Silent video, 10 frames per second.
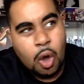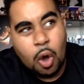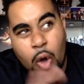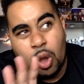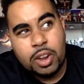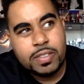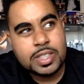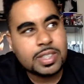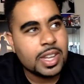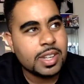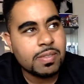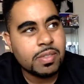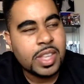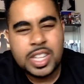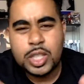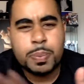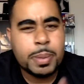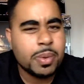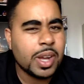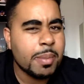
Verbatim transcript: All of a sudden, these people come